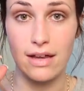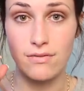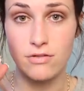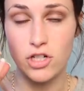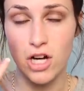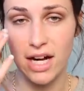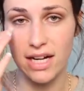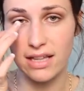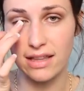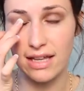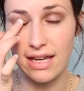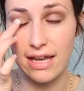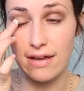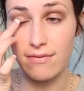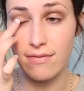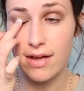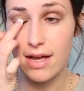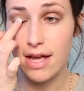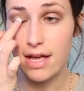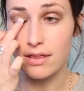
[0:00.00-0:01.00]
try to
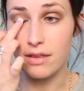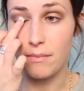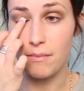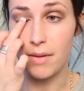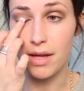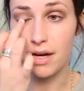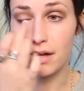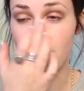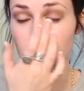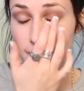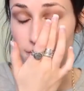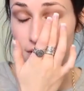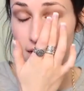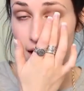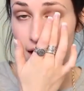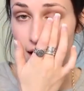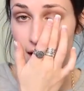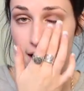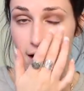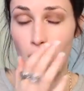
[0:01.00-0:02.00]
leave the middle of the
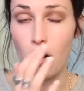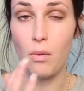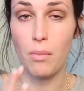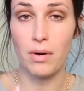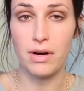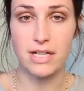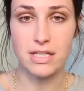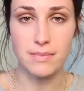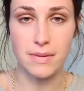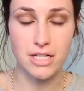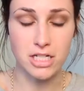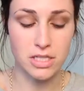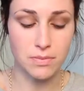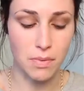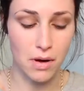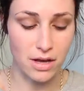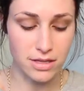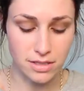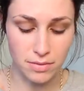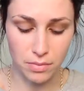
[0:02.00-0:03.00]
eye open as much as
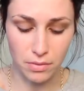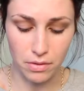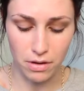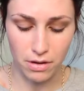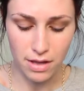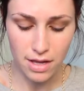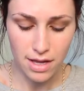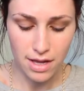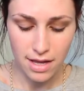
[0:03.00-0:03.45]
possible.